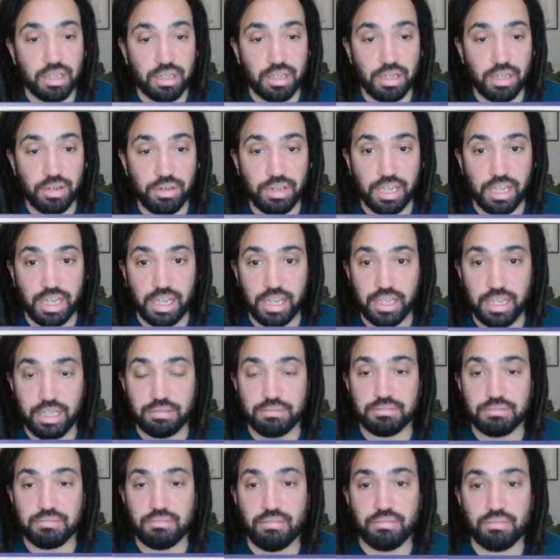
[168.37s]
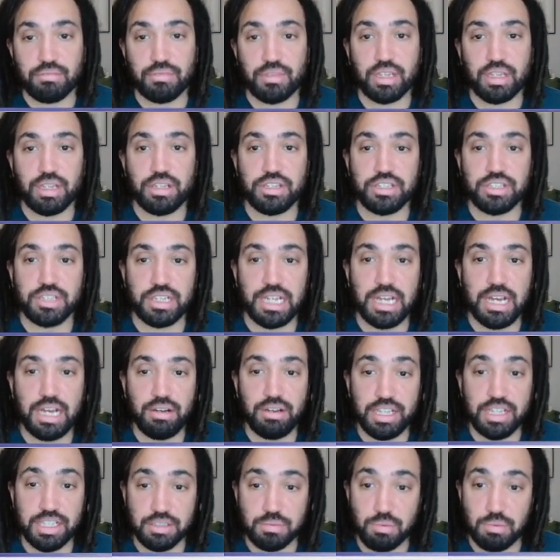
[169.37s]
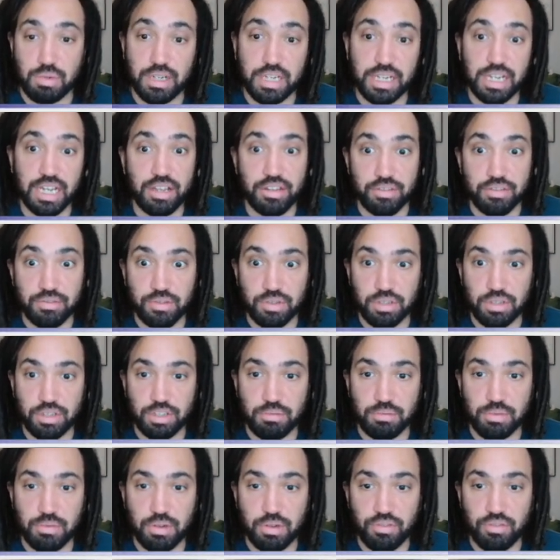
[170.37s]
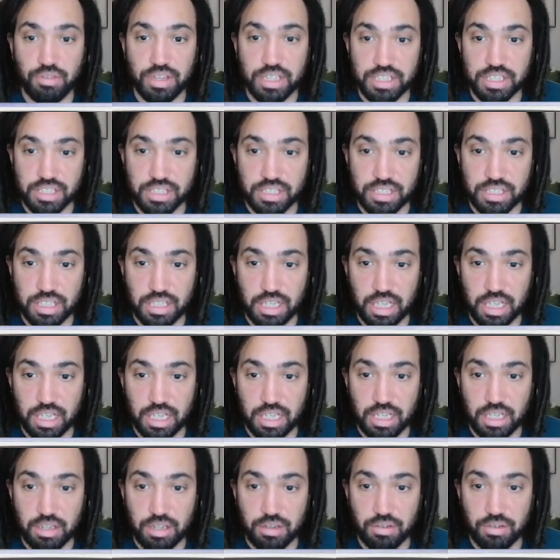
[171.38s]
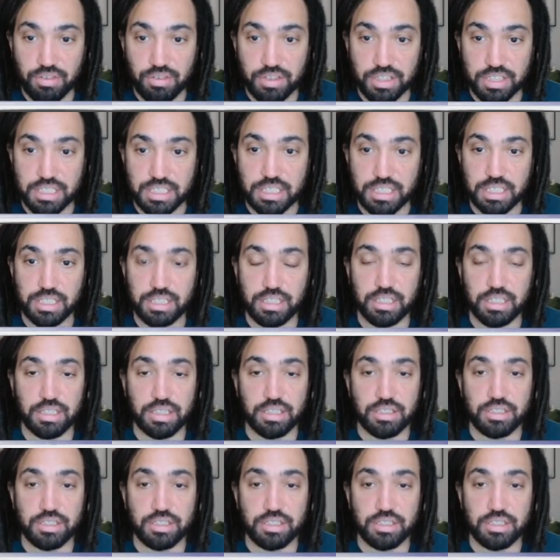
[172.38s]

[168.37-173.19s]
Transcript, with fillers: okay, so now let's work out the volume of this uh, of this cylinder.